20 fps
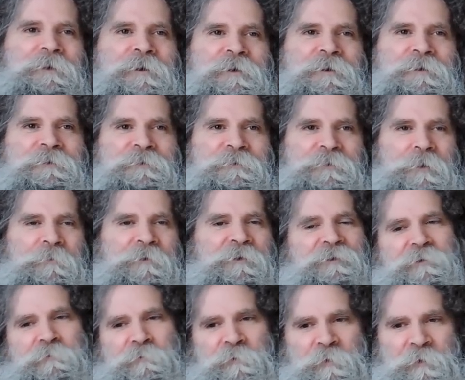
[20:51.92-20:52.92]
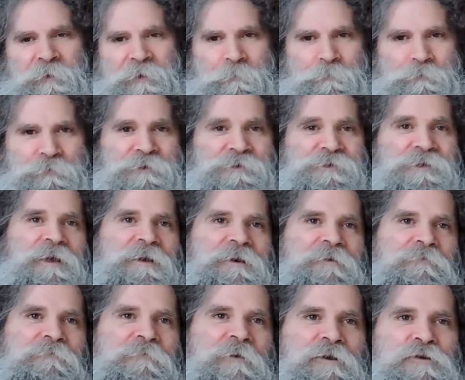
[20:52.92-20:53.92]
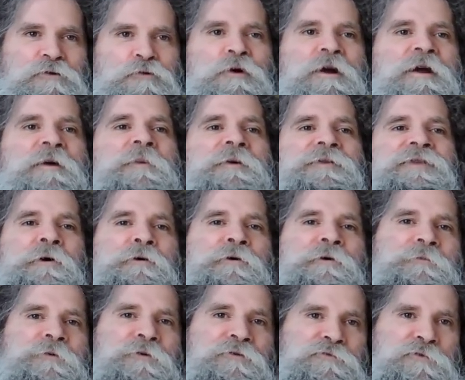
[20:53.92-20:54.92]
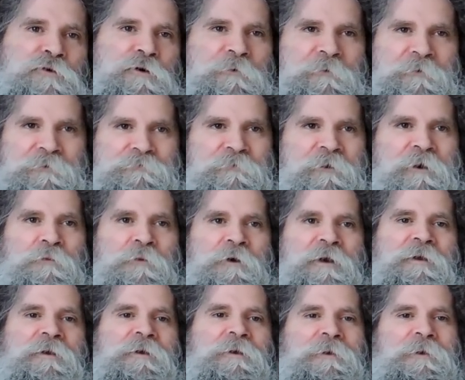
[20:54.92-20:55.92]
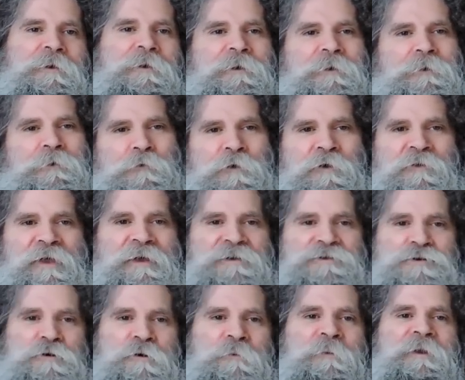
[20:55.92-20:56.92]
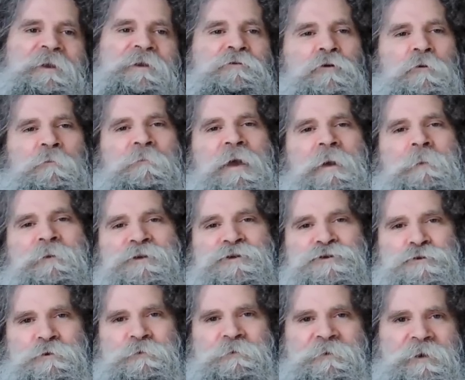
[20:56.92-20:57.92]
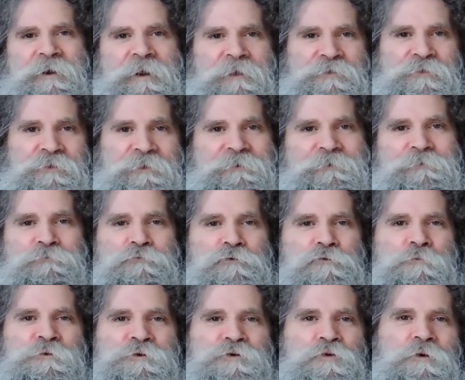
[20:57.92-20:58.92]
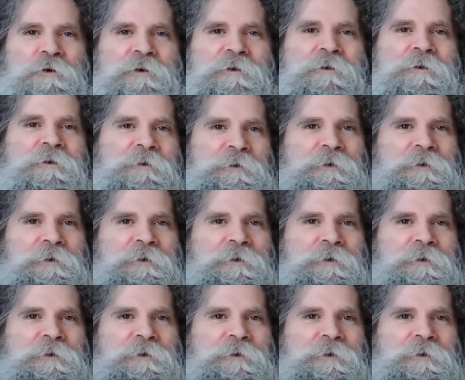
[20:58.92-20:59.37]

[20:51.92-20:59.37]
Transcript: And, they would appreciate a regular wig, but they would prefer a dread wig. Well, that's your opinion. Well, maybe certain ethnic groups would.